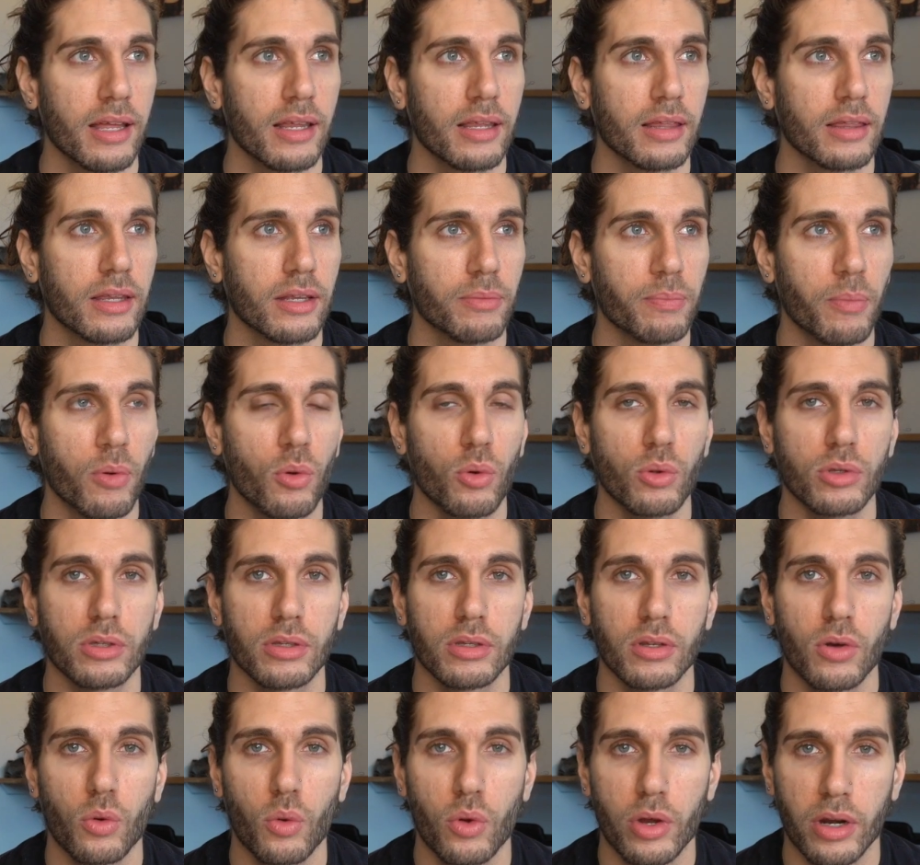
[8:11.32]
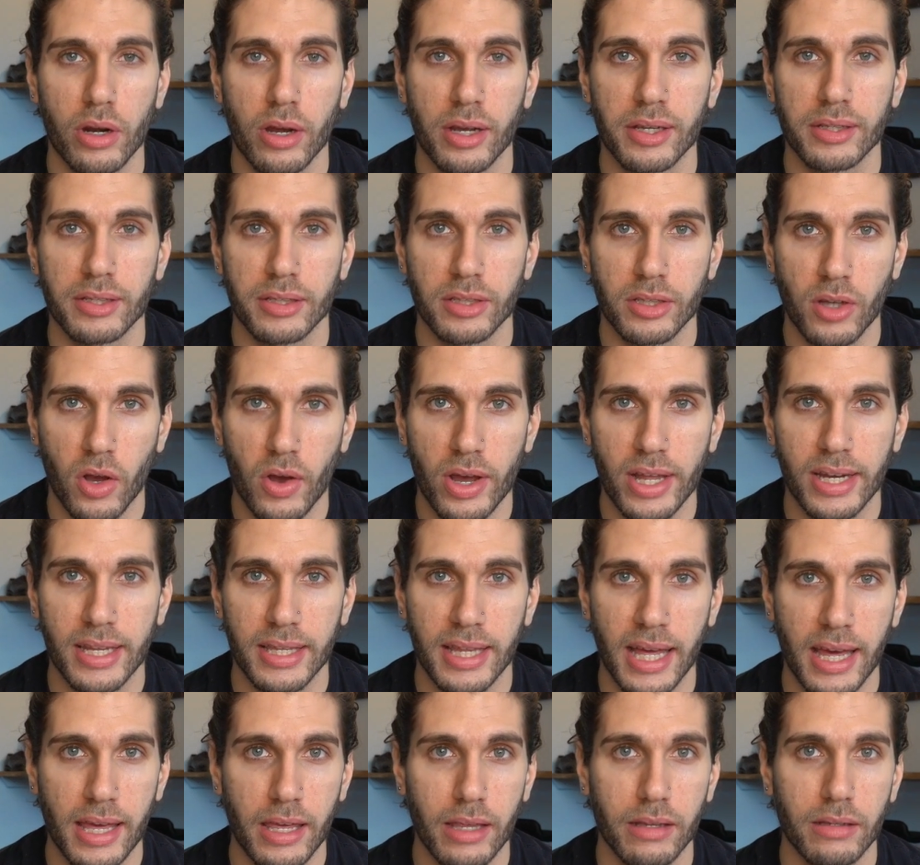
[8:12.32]
the more organized and tidy
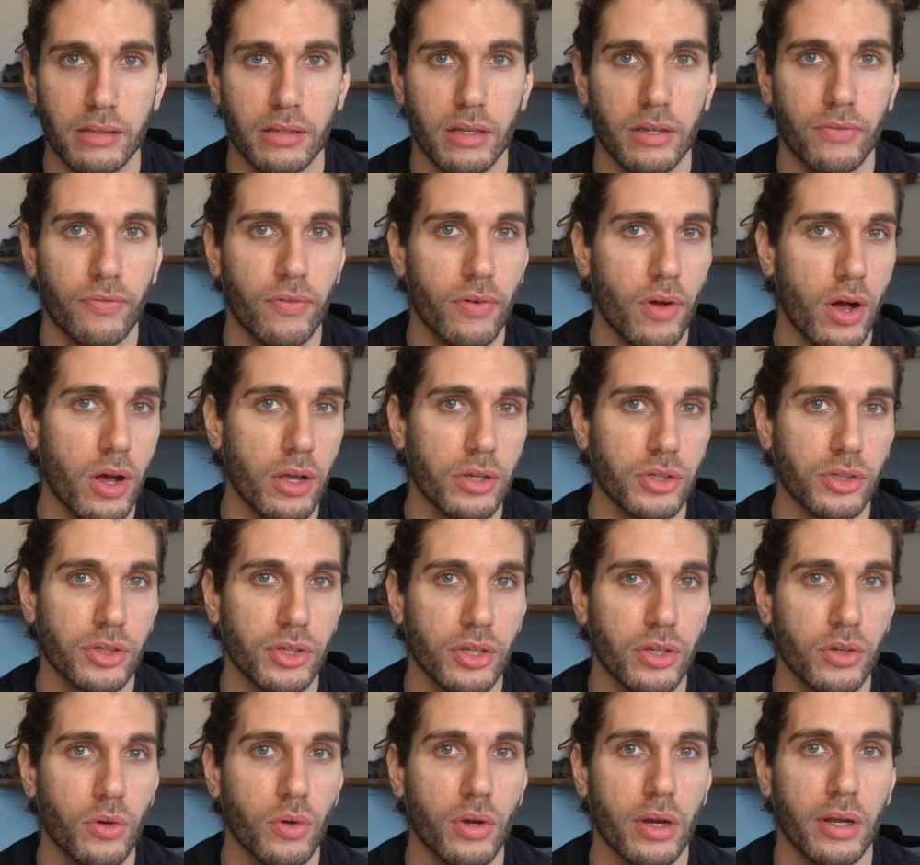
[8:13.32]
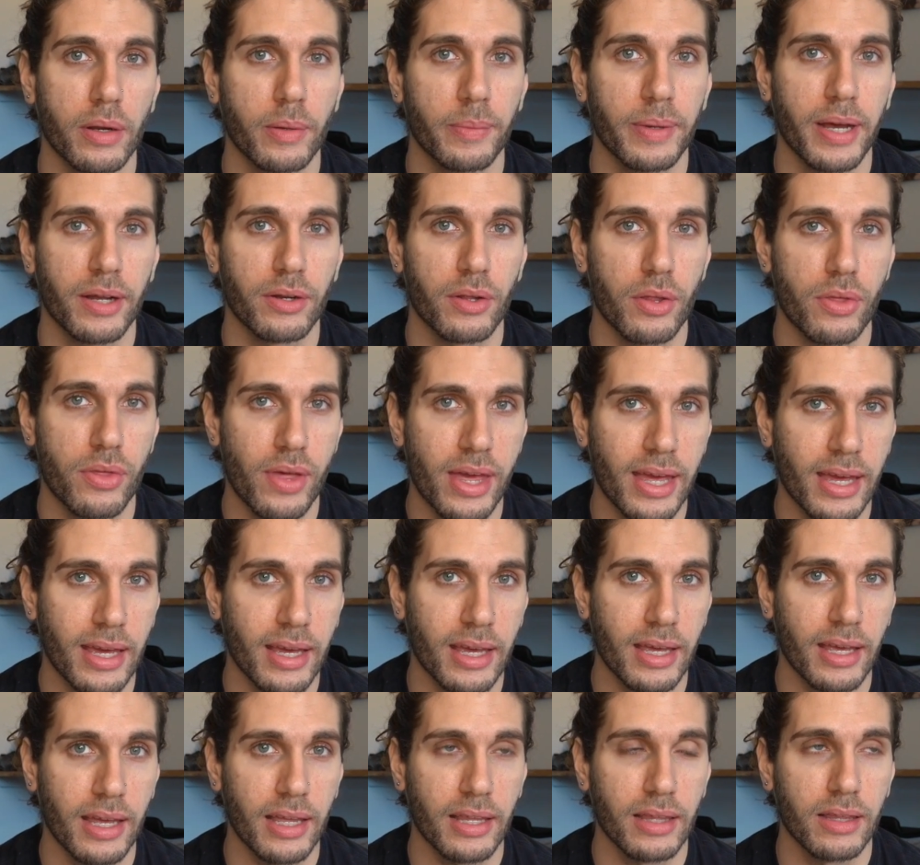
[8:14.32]
that is, the faster you're going to be able to
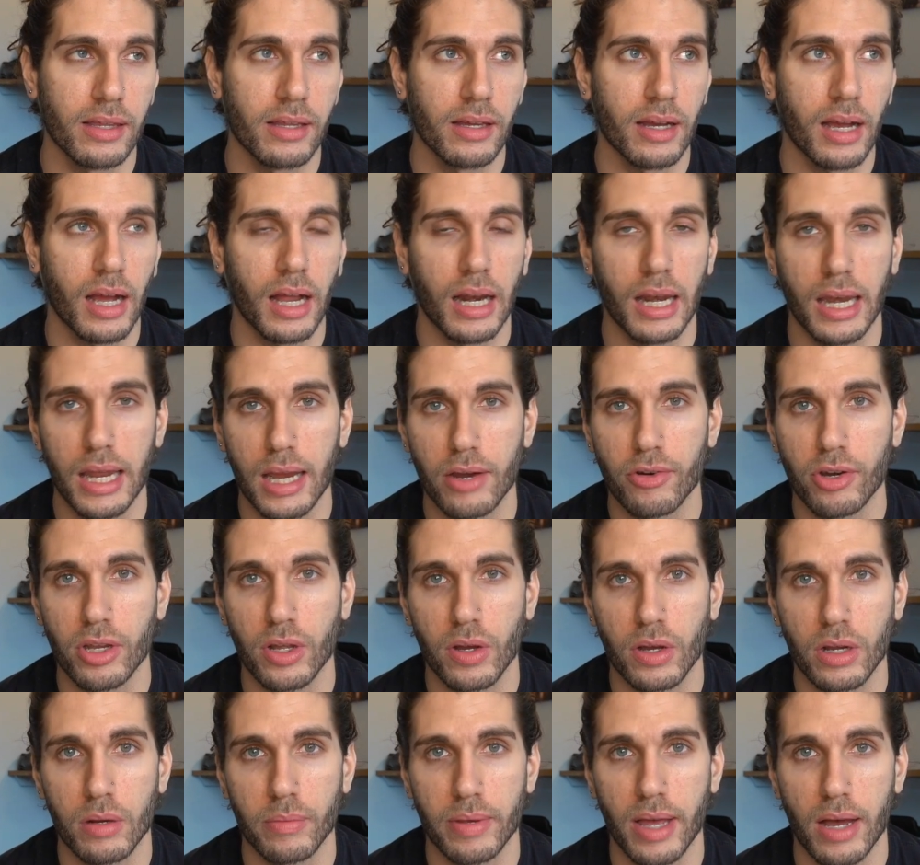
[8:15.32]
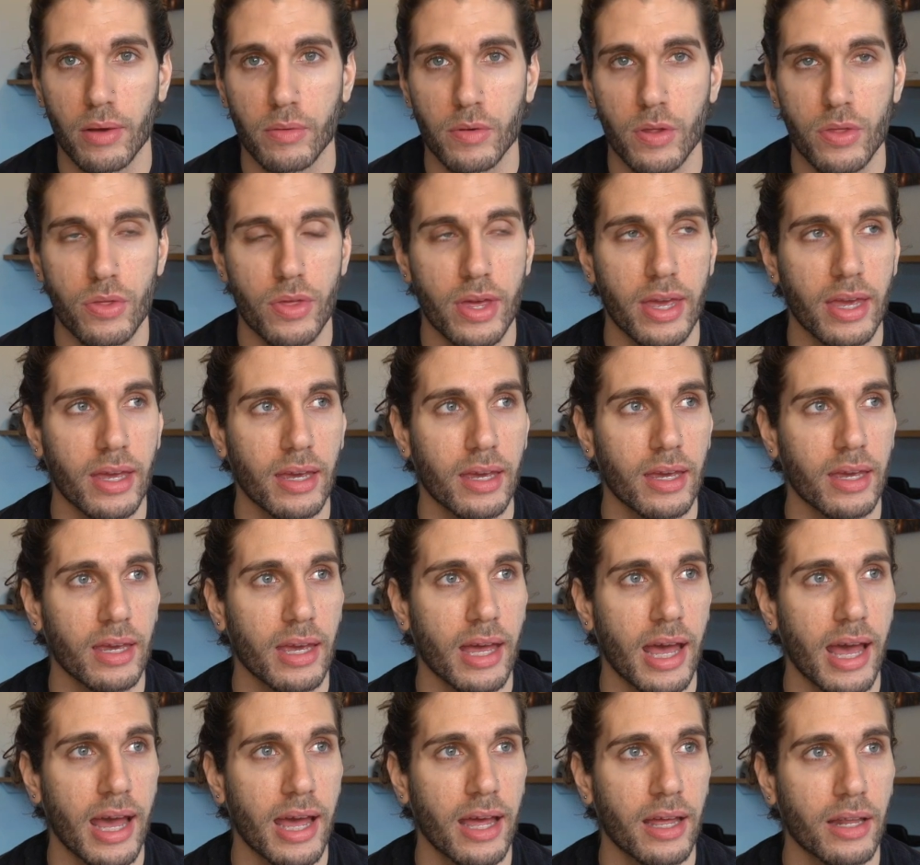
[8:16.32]
think, the clearer you're going to be able to think,
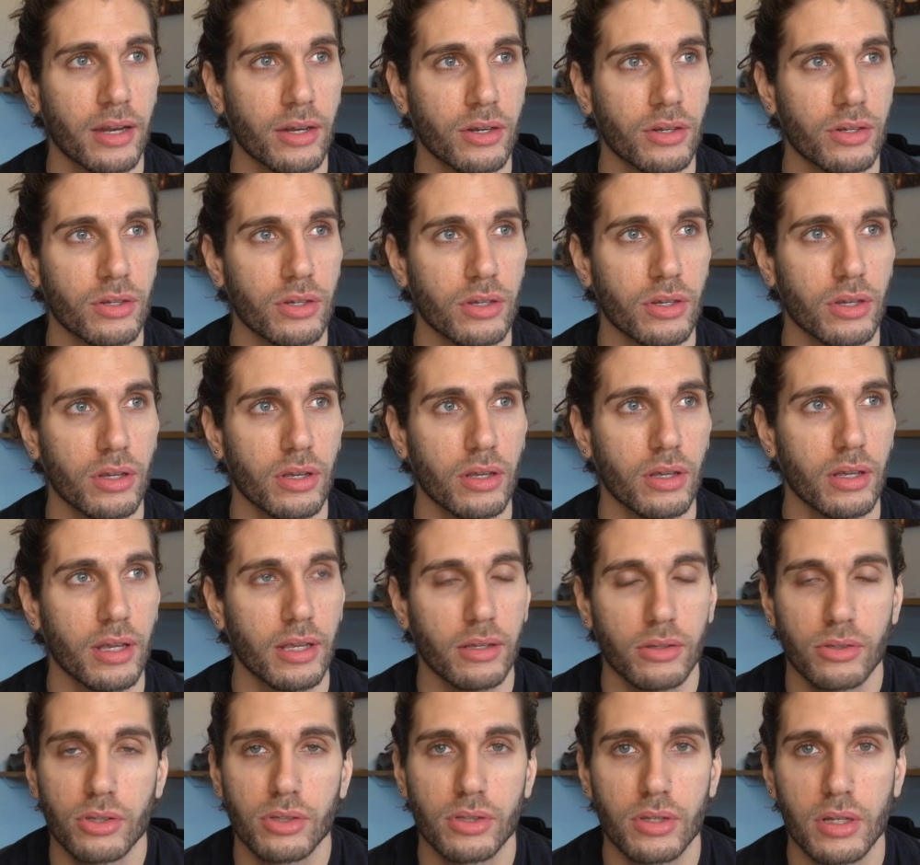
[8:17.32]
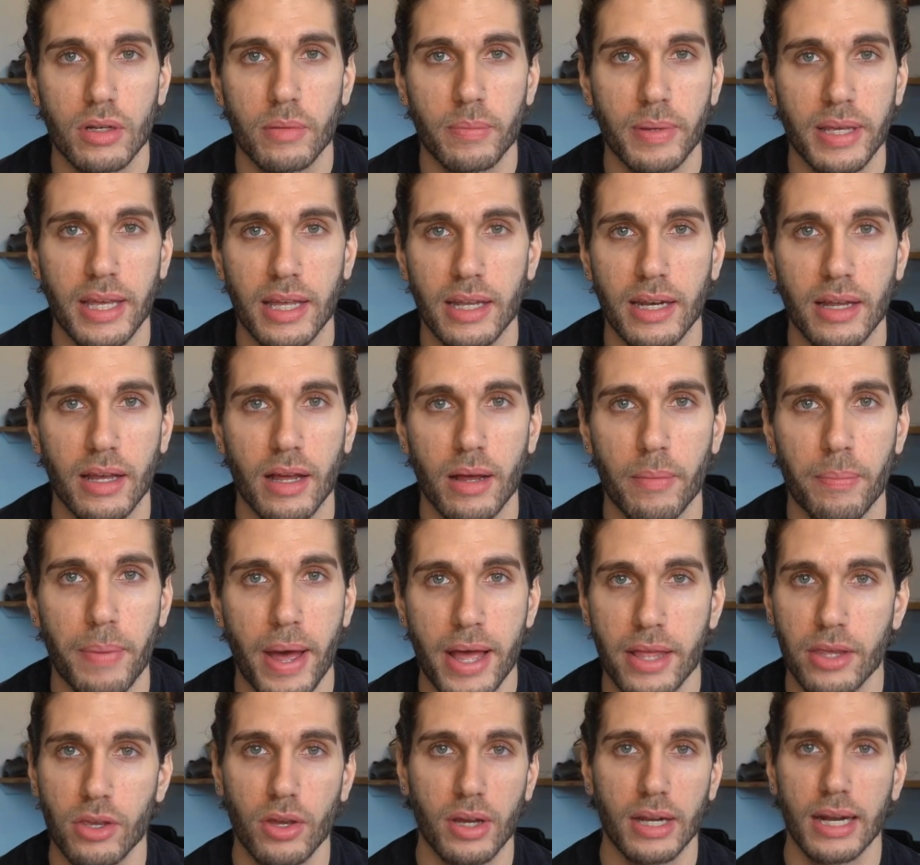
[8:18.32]
and it's just going to be you're
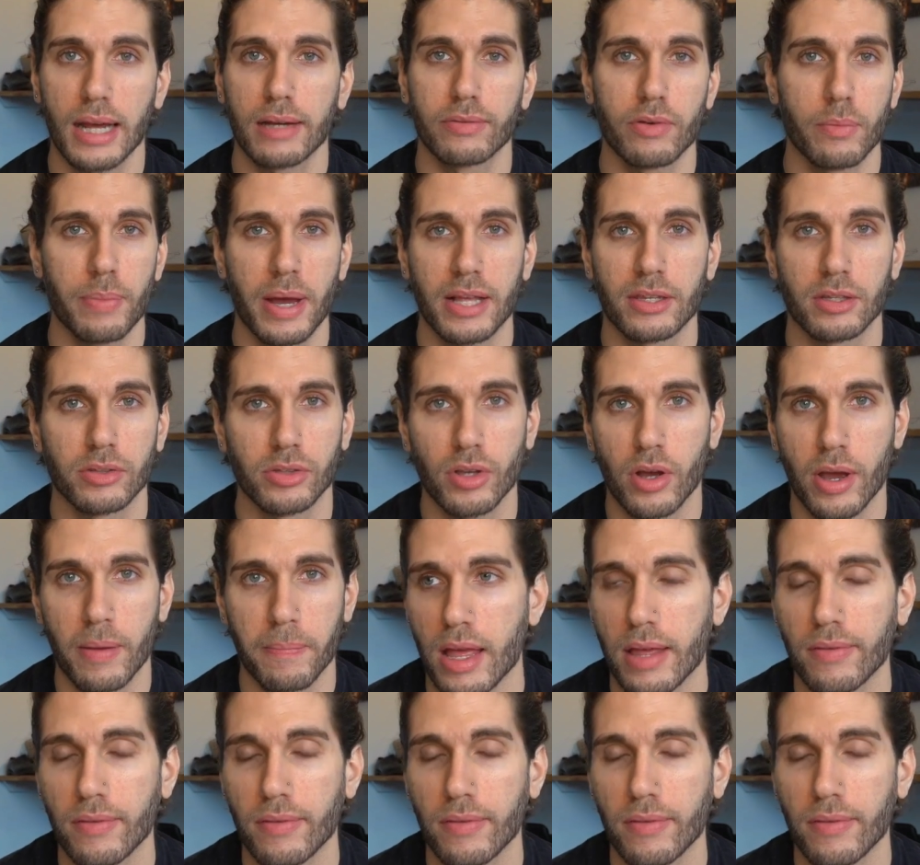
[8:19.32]
going to have a better time.